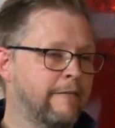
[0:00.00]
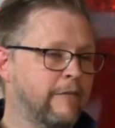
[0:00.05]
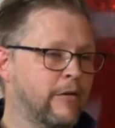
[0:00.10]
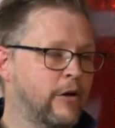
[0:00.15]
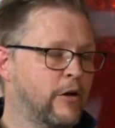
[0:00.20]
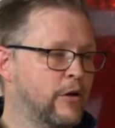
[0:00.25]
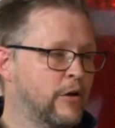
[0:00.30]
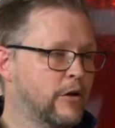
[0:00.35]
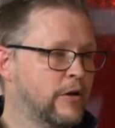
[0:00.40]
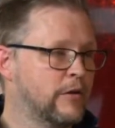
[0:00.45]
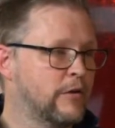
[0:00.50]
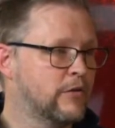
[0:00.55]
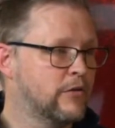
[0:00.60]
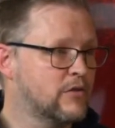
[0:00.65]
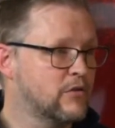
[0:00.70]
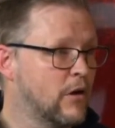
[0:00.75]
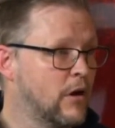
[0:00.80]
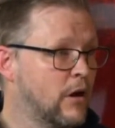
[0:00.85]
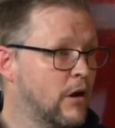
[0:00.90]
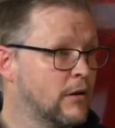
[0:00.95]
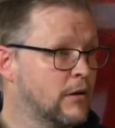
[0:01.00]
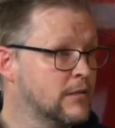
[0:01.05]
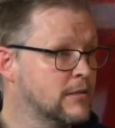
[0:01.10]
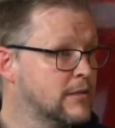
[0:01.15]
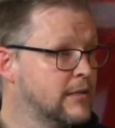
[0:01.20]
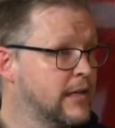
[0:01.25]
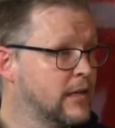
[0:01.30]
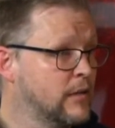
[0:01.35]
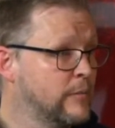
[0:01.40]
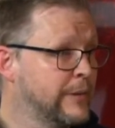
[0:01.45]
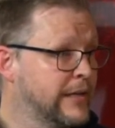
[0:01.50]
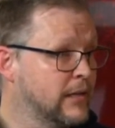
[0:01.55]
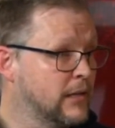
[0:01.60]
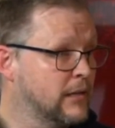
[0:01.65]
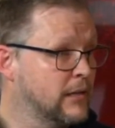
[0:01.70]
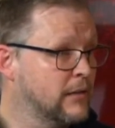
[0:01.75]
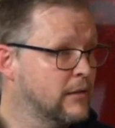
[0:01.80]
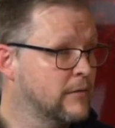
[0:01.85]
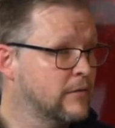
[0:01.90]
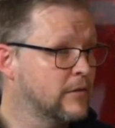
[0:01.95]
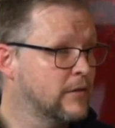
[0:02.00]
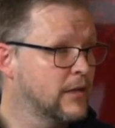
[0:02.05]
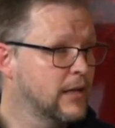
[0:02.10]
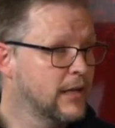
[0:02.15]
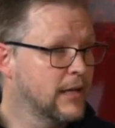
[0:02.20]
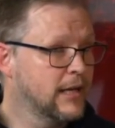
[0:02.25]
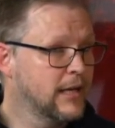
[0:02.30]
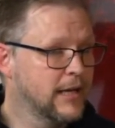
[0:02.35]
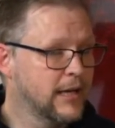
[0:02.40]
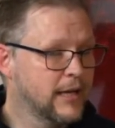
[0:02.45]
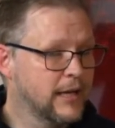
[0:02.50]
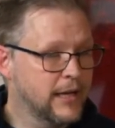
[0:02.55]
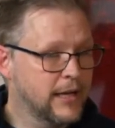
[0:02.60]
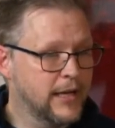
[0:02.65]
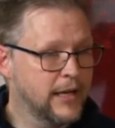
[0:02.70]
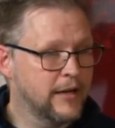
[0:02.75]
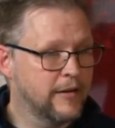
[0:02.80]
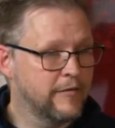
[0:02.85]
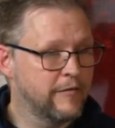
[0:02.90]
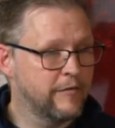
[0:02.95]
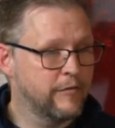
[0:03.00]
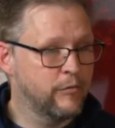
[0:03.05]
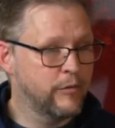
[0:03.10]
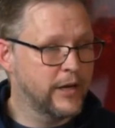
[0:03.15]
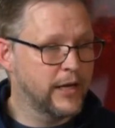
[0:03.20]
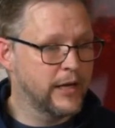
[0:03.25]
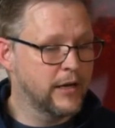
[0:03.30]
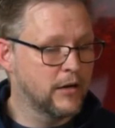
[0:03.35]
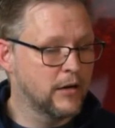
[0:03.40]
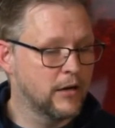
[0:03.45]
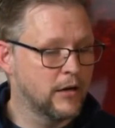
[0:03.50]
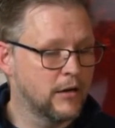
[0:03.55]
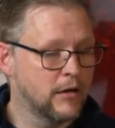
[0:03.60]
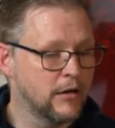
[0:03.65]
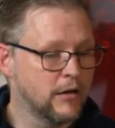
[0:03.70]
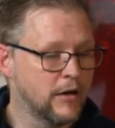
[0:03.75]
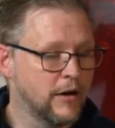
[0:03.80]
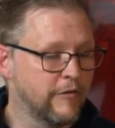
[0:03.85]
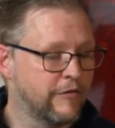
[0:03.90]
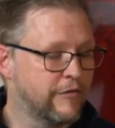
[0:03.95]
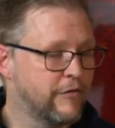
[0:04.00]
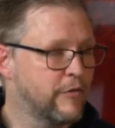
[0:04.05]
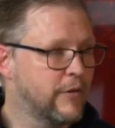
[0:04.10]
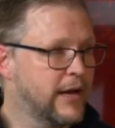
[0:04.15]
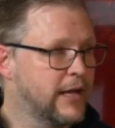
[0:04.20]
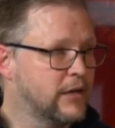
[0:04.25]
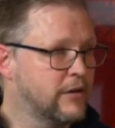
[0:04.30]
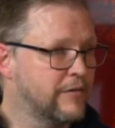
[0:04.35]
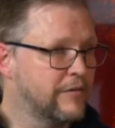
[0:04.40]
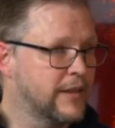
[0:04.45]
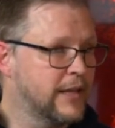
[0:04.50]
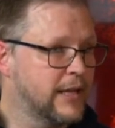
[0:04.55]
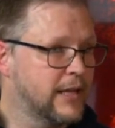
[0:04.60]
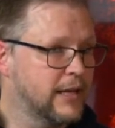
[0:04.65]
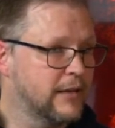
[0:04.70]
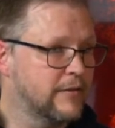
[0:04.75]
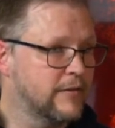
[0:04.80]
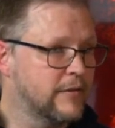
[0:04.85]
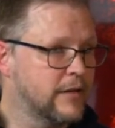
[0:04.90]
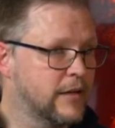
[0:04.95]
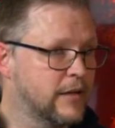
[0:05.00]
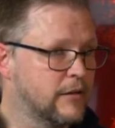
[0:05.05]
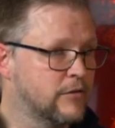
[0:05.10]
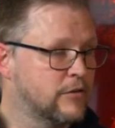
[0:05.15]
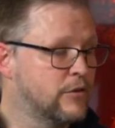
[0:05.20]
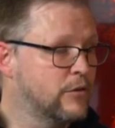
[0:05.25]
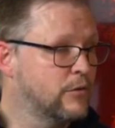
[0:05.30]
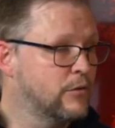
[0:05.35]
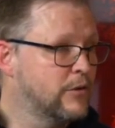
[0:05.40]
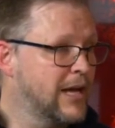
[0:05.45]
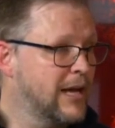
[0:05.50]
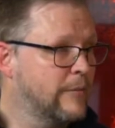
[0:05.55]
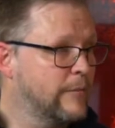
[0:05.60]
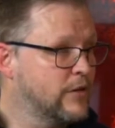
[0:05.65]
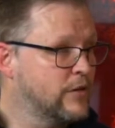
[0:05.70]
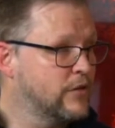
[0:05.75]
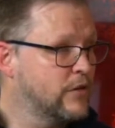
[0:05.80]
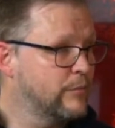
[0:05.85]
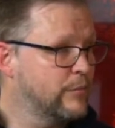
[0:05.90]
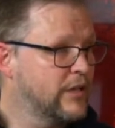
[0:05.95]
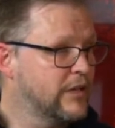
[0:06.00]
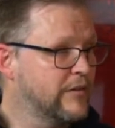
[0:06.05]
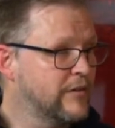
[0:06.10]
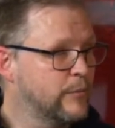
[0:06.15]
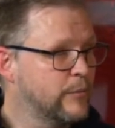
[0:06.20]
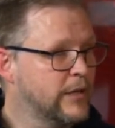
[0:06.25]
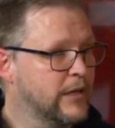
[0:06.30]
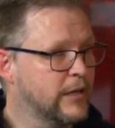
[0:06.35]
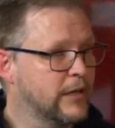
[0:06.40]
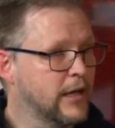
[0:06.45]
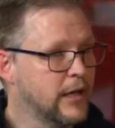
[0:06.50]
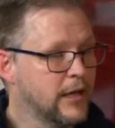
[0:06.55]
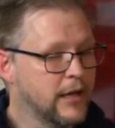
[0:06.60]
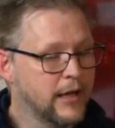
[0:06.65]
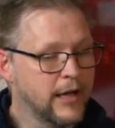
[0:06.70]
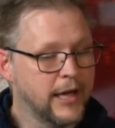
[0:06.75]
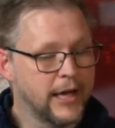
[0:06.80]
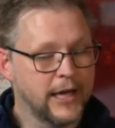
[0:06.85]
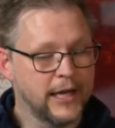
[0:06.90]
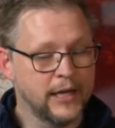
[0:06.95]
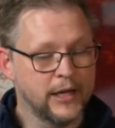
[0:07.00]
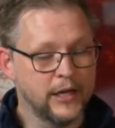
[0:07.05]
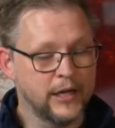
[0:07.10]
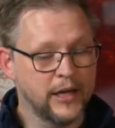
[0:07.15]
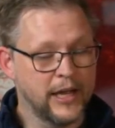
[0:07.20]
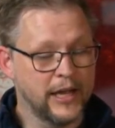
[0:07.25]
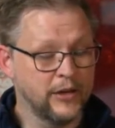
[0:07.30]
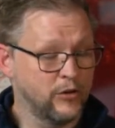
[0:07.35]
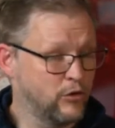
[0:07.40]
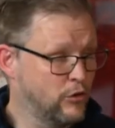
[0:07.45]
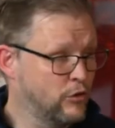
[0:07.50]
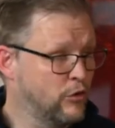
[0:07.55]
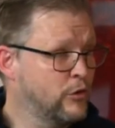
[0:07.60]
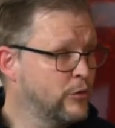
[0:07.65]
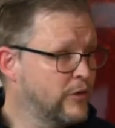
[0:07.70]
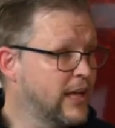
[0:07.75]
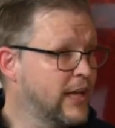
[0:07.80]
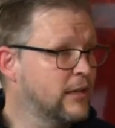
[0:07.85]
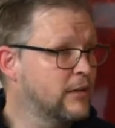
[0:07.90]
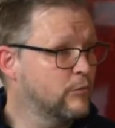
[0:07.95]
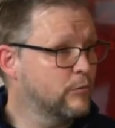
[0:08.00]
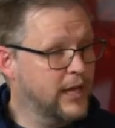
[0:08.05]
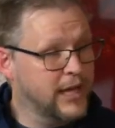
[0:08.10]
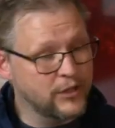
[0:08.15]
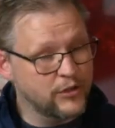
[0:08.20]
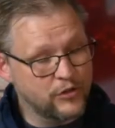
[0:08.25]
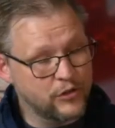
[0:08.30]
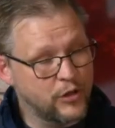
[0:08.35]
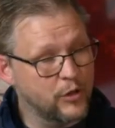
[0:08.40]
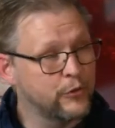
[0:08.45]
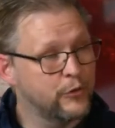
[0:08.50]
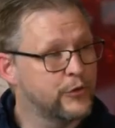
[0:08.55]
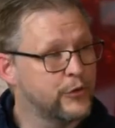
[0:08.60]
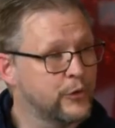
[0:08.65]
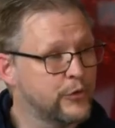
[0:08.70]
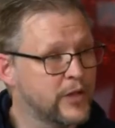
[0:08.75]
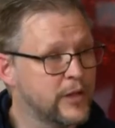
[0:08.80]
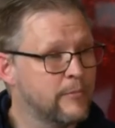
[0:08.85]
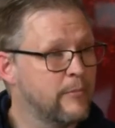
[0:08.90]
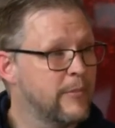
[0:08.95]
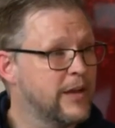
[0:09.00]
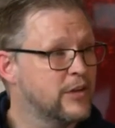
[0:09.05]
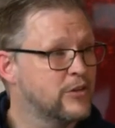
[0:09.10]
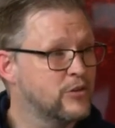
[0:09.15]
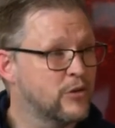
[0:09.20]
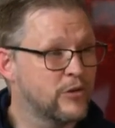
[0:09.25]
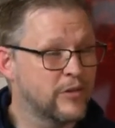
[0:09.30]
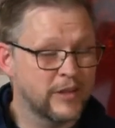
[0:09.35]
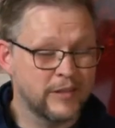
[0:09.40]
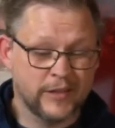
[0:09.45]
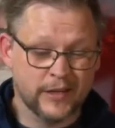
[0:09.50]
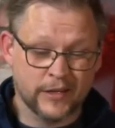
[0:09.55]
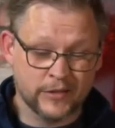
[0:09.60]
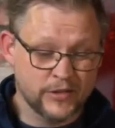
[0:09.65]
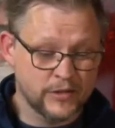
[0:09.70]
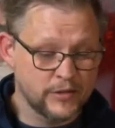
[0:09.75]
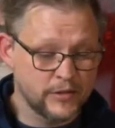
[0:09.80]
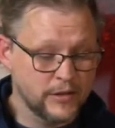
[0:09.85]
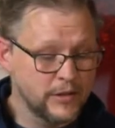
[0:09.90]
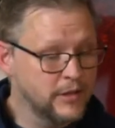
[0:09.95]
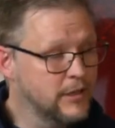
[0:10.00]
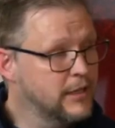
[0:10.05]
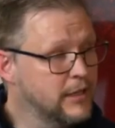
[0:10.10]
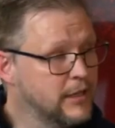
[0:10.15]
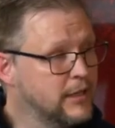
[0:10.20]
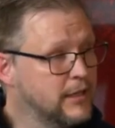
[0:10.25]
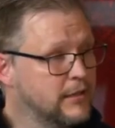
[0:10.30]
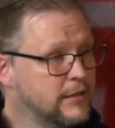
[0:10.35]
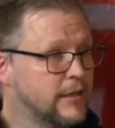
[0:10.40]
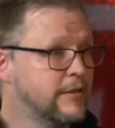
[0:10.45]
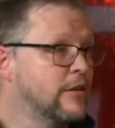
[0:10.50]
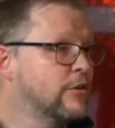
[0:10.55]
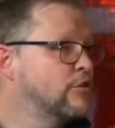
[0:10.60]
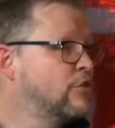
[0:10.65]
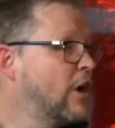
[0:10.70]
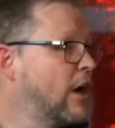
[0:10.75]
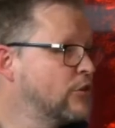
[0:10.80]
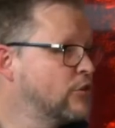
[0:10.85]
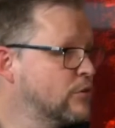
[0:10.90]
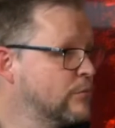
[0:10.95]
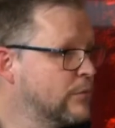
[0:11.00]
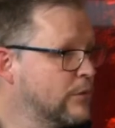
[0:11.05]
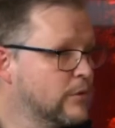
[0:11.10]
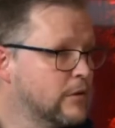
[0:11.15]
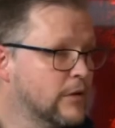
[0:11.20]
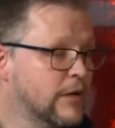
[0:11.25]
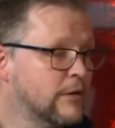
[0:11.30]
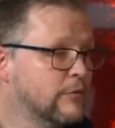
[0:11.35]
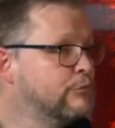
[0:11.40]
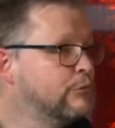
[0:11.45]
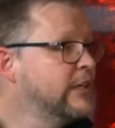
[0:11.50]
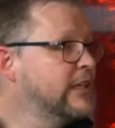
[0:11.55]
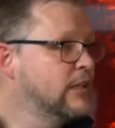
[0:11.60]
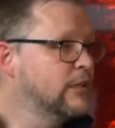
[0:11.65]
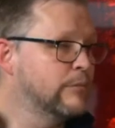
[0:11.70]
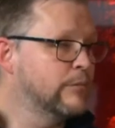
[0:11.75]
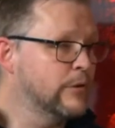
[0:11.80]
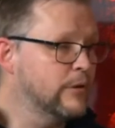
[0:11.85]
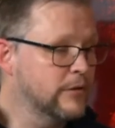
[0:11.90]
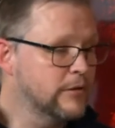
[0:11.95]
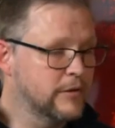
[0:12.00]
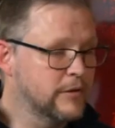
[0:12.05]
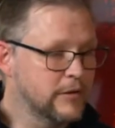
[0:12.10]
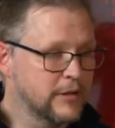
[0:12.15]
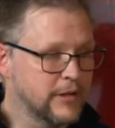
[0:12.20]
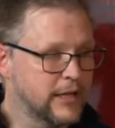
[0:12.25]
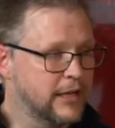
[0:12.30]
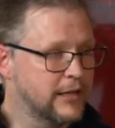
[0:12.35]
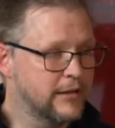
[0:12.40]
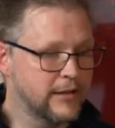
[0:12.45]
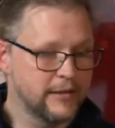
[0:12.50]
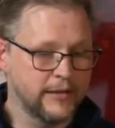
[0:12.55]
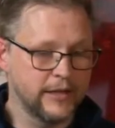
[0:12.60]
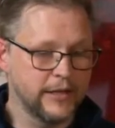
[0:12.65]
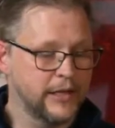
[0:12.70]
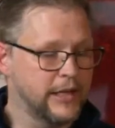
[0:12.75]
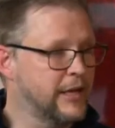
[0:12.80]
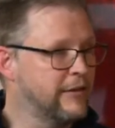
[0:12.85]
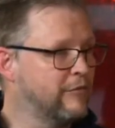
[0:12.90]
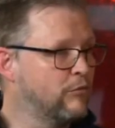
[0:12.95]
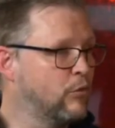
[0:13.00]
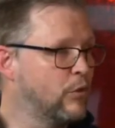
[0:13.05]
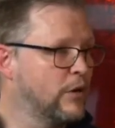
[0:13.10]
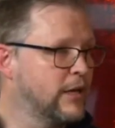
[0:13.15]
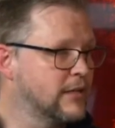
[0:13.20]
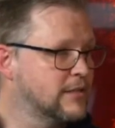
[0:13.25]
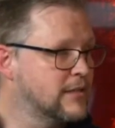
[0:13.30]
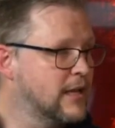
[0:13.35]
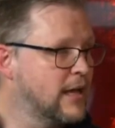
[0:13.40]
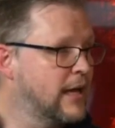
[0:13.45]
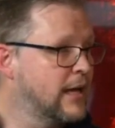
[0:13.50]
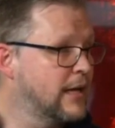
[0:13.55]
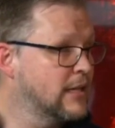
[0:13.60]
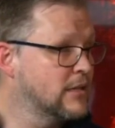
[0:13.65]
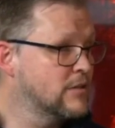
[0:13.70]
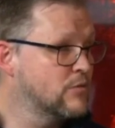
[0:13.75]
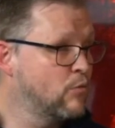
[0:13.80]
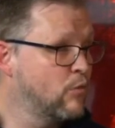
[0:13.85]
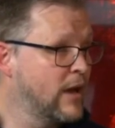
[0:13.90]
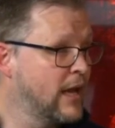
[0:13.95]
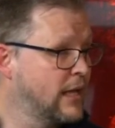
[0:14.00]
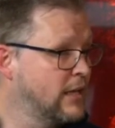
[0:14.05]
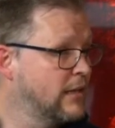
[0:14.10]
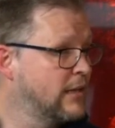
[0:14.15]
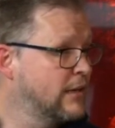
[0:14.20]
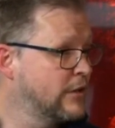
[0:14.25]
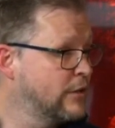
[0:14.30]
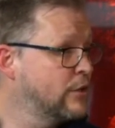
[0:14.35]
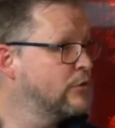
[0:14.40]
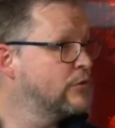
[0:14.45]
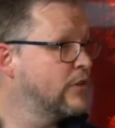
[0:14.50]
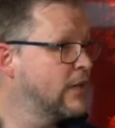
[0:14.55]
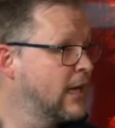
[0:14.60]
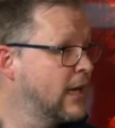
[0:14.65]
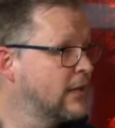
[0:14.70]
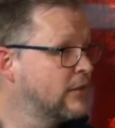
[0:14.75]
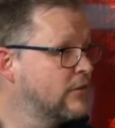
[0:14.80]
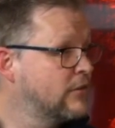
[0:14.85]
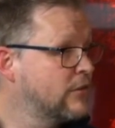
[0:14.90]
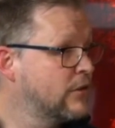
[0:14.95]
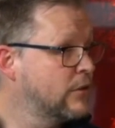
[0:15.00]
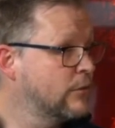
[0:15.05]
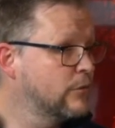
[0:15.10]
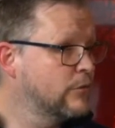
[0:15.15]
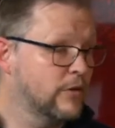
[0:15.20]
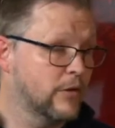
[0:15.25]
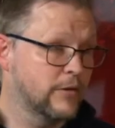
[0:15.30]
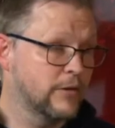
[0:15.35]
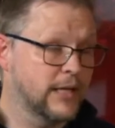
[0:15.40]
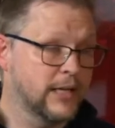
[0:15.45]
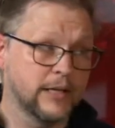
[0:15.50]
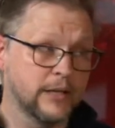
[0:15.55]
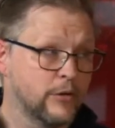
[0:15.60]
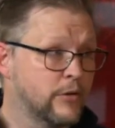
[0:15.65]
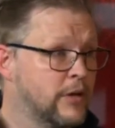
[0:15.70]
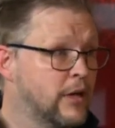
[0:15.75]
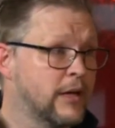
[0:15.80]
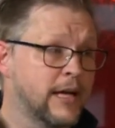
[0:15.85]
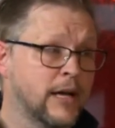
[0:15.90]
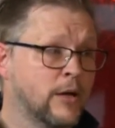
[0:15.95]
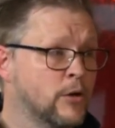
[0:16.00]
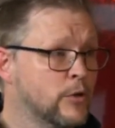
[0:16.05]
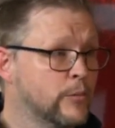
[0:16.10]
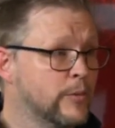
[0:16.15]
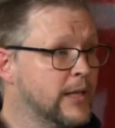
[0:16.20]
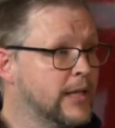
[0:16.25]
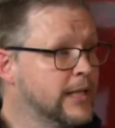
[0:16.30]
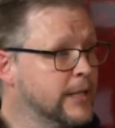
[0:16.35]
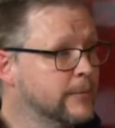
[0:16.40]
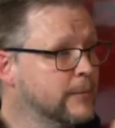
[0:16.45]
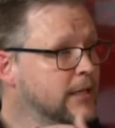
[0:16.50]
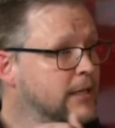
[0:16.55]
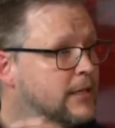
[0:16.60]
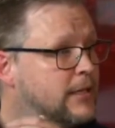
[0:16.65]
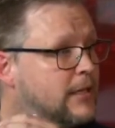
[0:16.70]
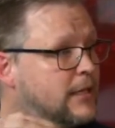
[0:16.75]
have good, strong skill builds if we are afraid of letting skills do damage in PvP. And to do that, we had to go through them, make sure that they're dodgeable and readable, like that they give warning signs when they're used against you, so that you can counterplay them.